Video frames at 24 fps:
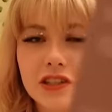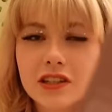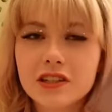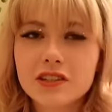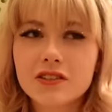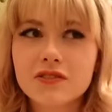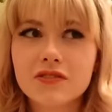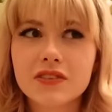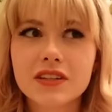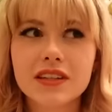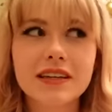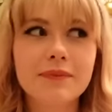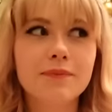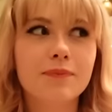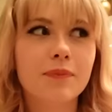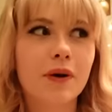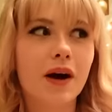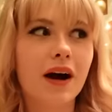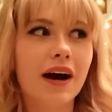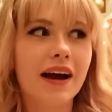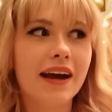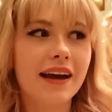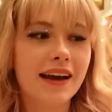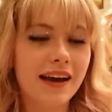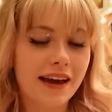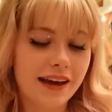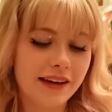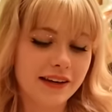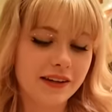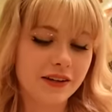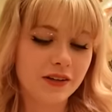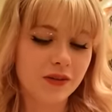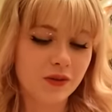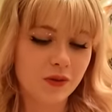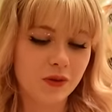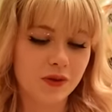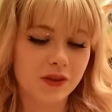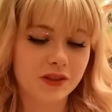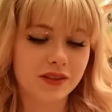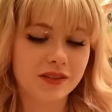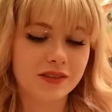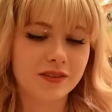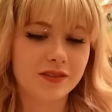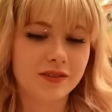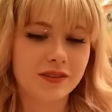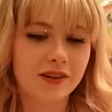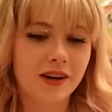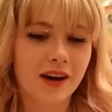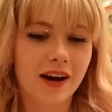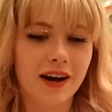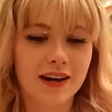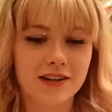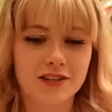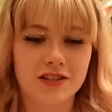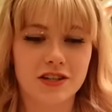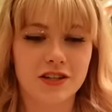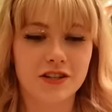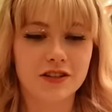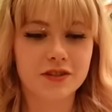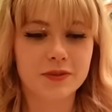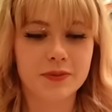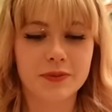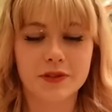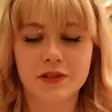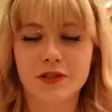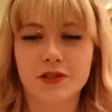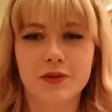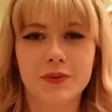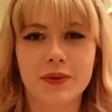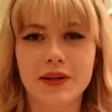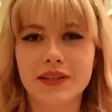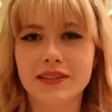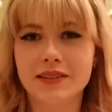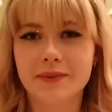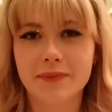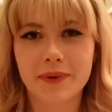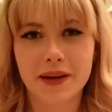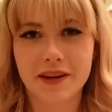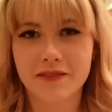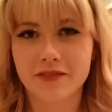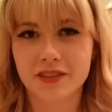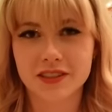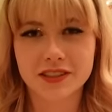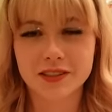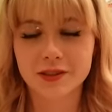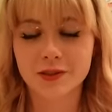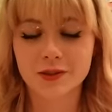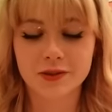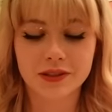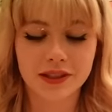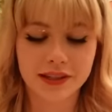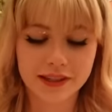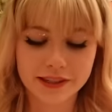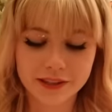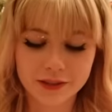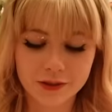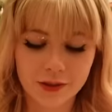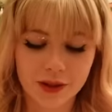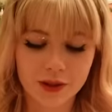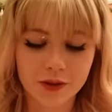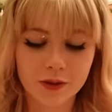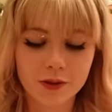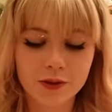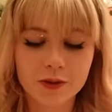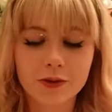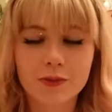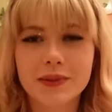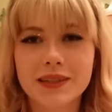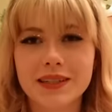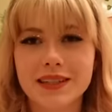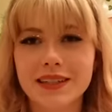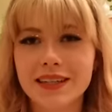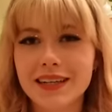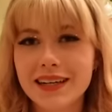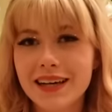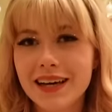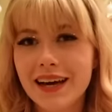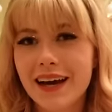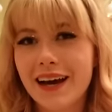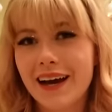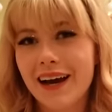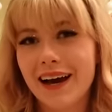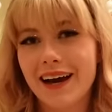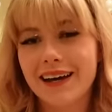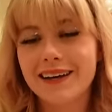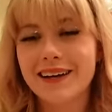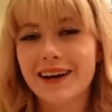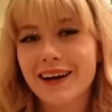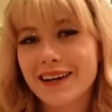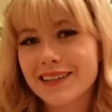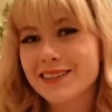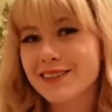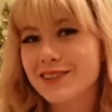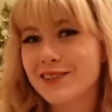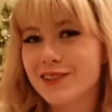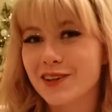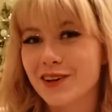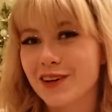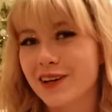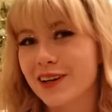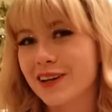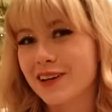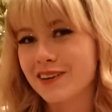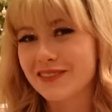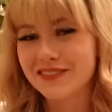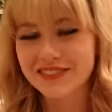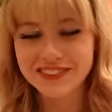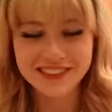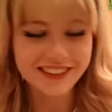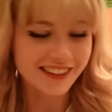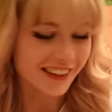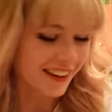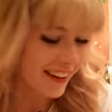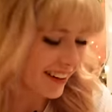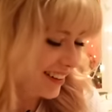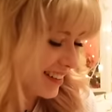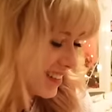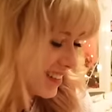doesn't really buy any good eyeshadows but she wears them every single day so I thought it would be a nice stocking filler